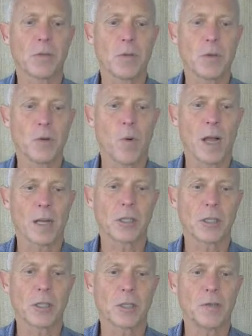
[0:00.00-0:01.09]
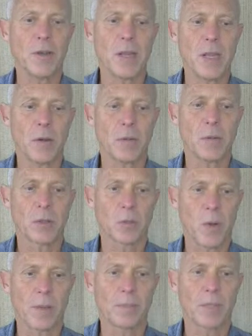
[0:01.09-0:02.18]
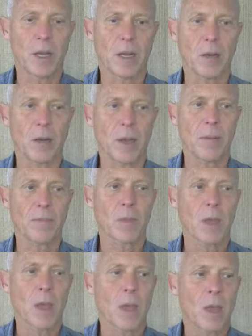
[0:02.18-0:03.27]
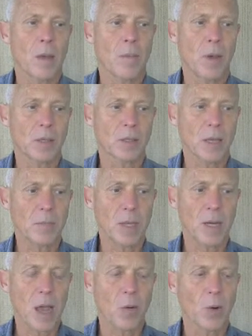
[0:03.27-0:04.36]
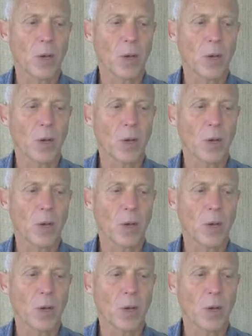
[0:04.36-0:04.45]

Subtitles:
you watching this video, this website, okay? But something I would